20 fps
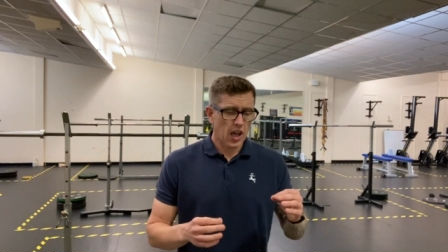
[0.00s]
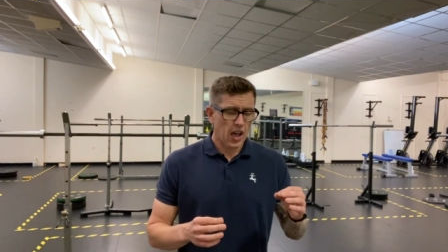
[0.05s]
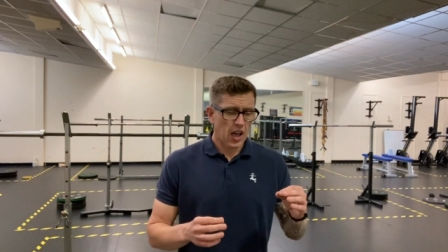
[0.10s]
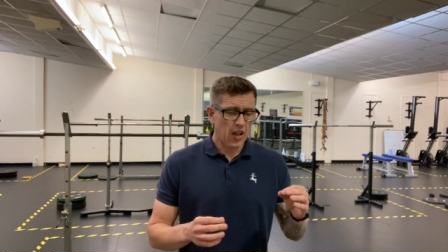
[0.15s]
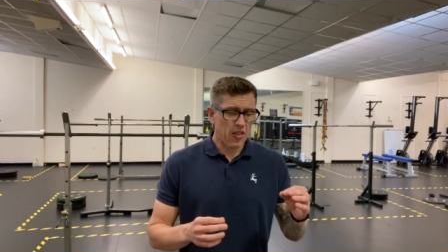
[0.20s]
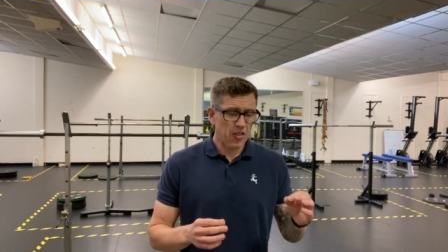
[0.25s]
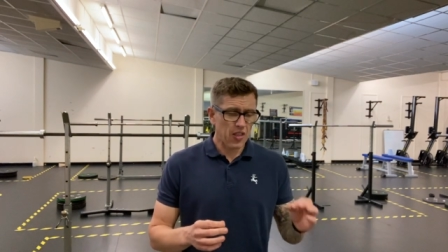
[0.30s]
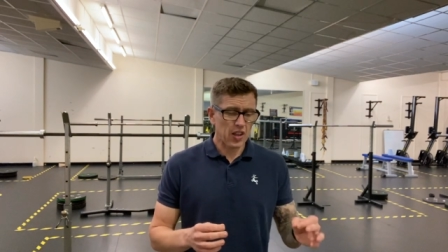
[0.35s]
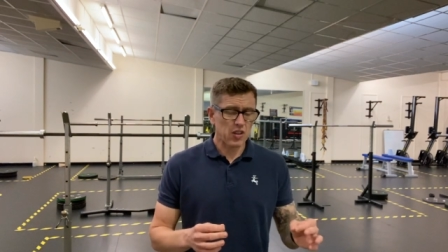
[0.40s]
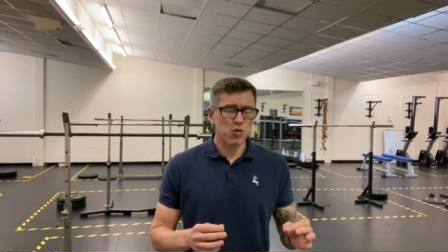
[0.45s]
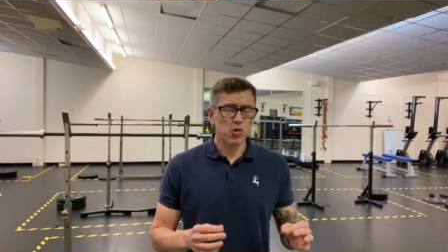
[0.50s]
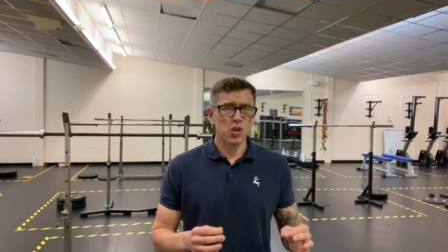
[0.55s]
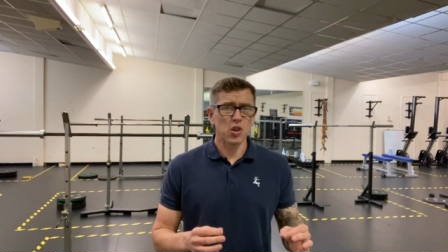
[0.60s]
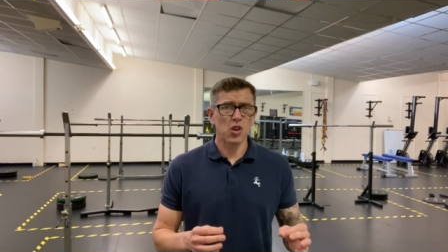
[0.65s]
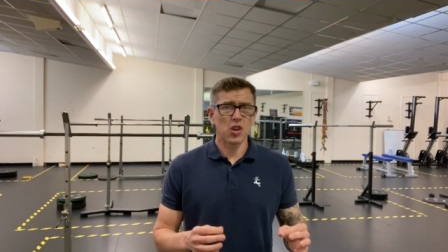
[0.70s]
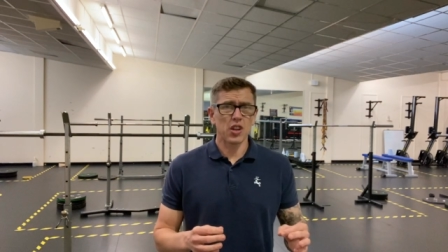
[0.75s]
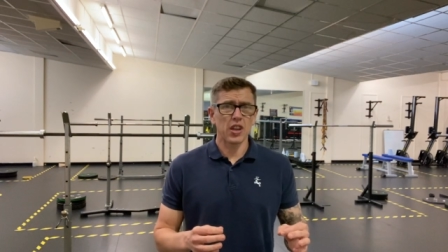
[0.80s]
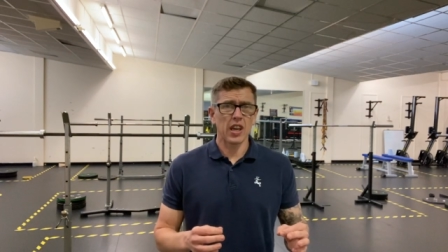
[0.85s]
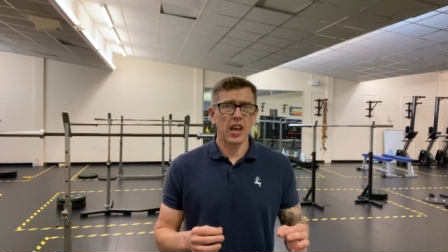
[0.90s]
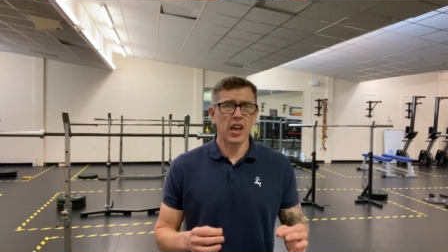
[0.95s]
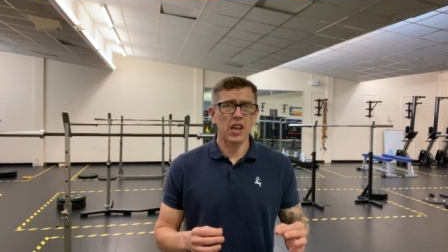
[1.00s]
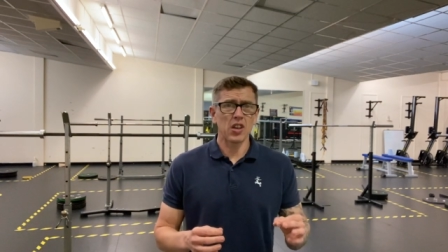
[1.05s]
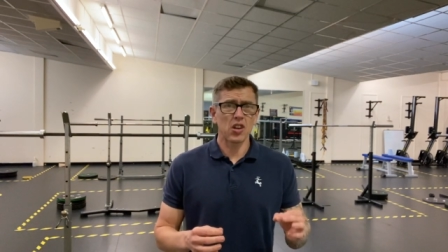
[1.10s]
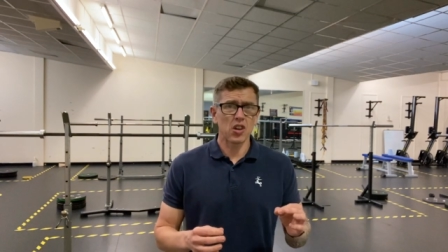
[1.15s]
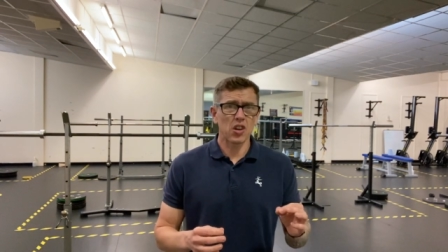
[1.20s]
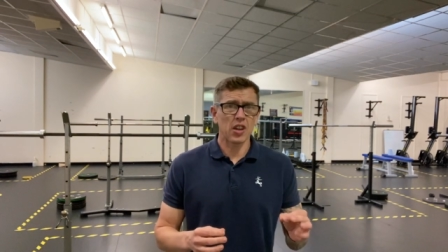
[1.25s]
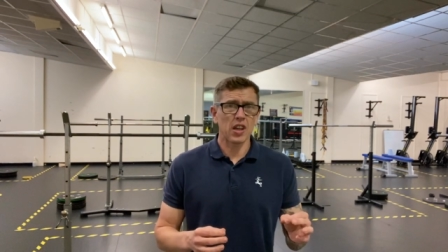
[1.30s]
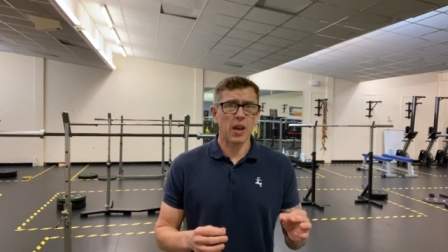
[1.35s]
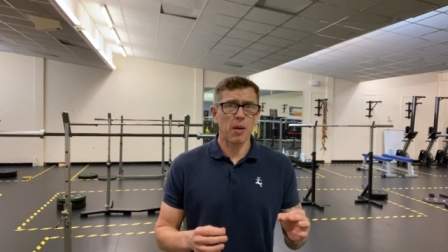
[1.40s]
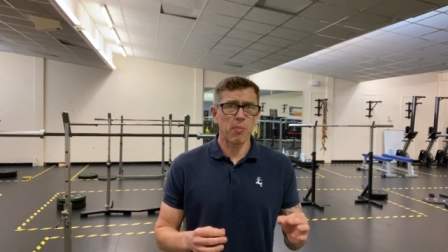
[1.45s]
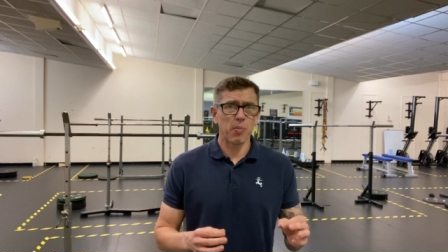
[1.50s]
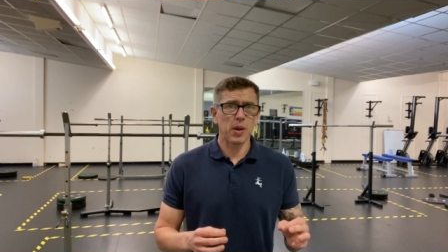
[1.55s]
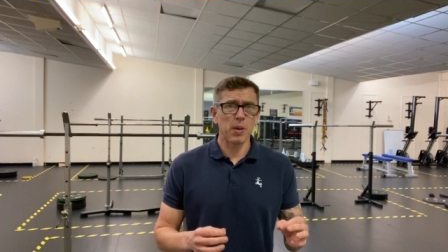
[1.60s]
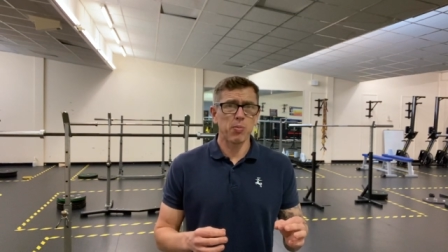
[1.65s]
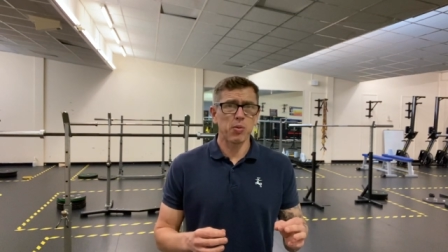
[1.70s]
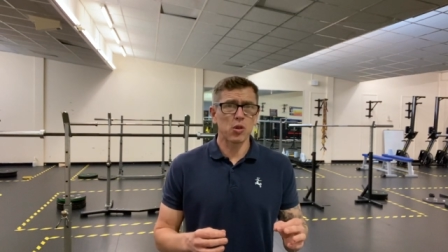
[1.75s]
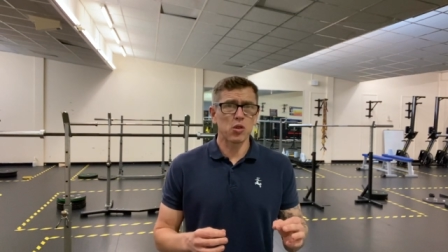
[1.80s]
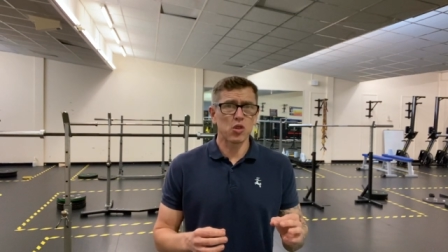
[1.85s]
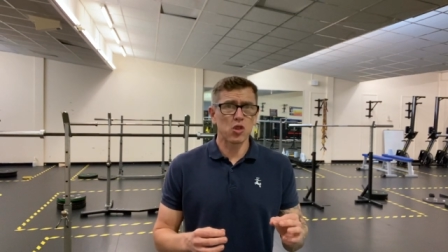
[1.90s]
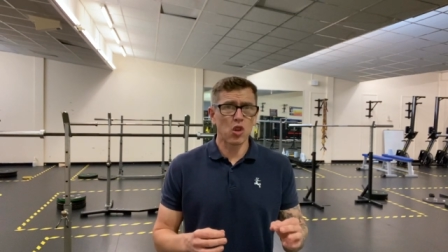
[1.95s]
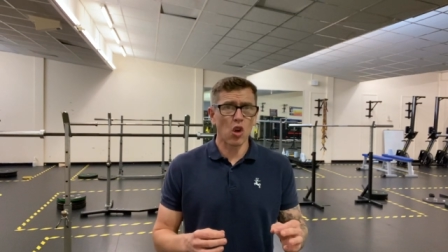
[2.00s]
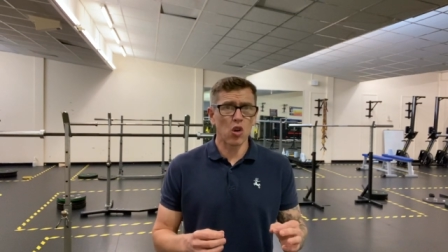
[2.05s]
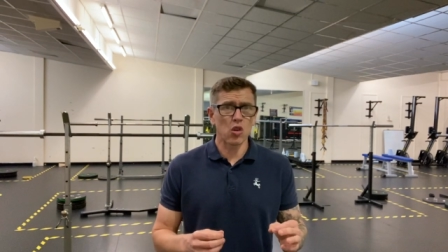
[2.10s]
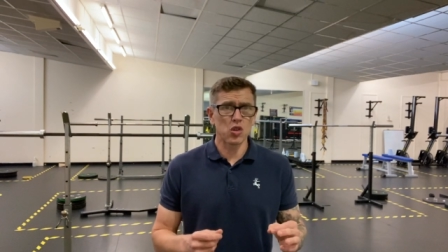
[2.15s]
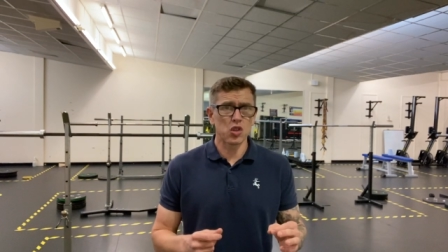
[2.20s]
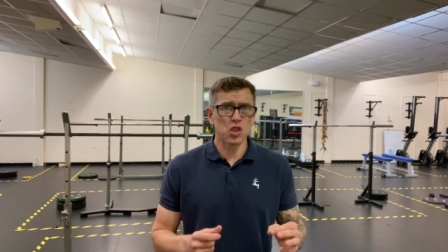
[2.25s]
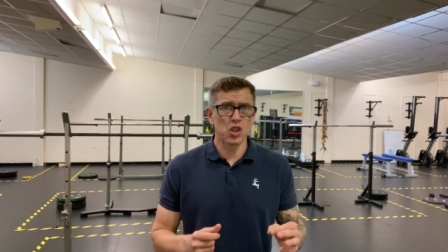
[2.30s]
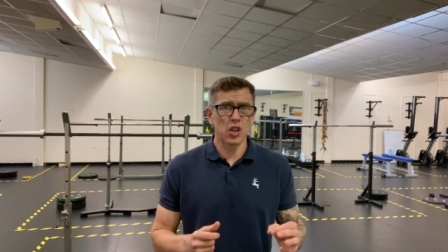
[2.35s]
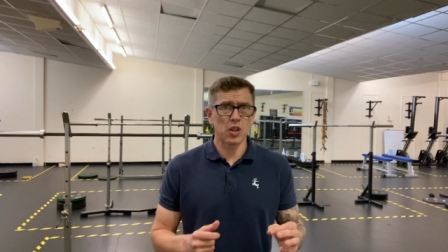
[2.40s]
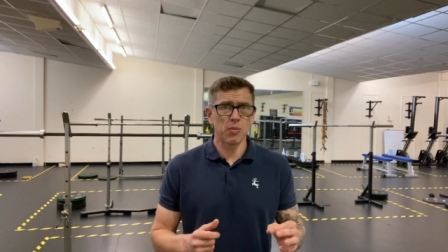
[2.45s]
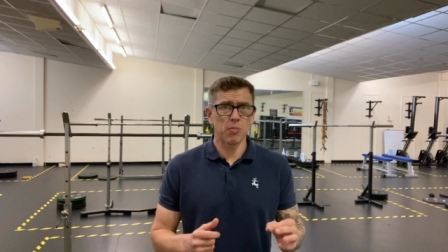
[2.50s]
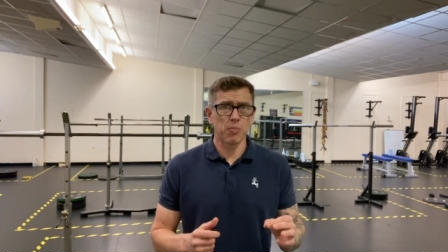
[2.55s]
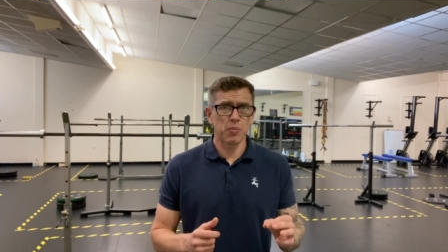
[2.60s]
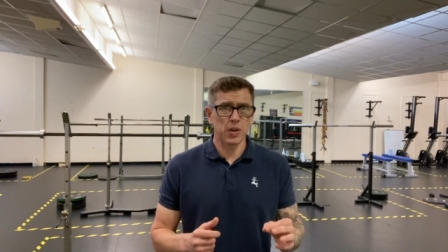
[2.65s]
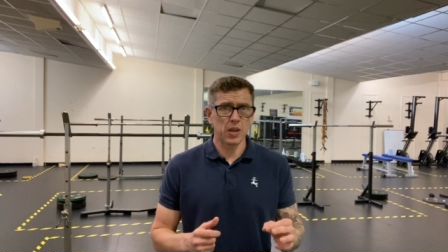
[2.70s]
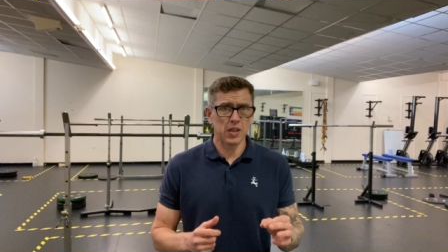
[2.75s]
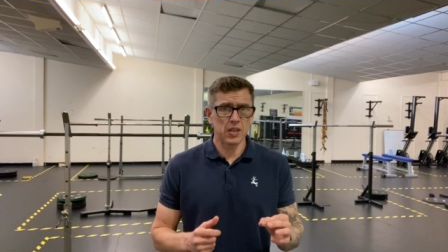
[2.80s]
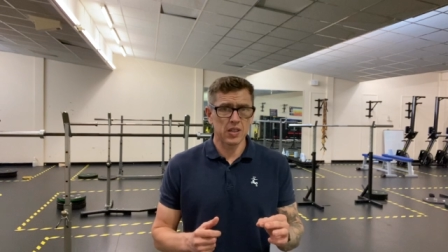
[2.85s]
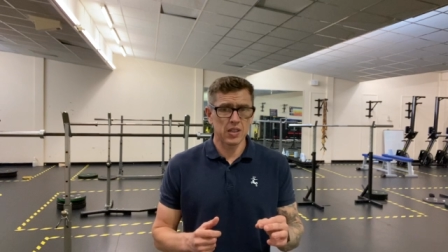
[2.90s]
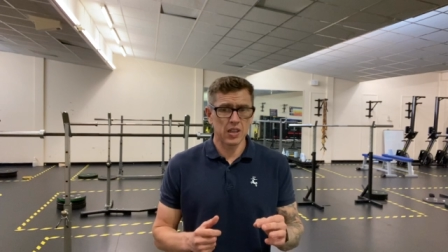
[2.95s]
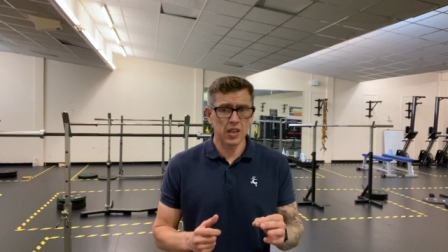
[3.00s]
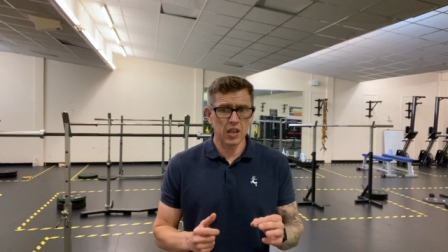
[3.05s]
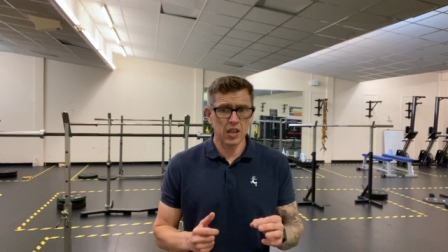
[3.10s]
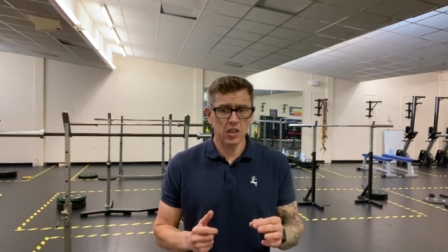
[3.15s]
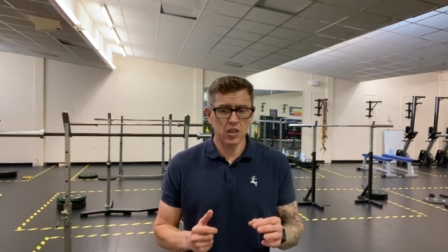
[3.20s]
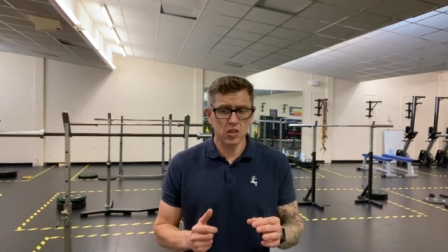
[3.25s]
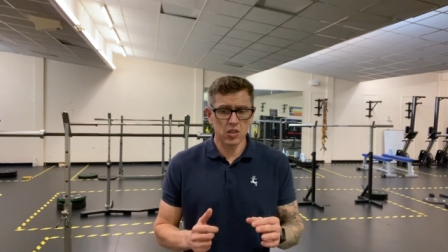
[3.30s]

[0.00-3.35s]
And that's what you're going to get. You're going to get people dodging PT.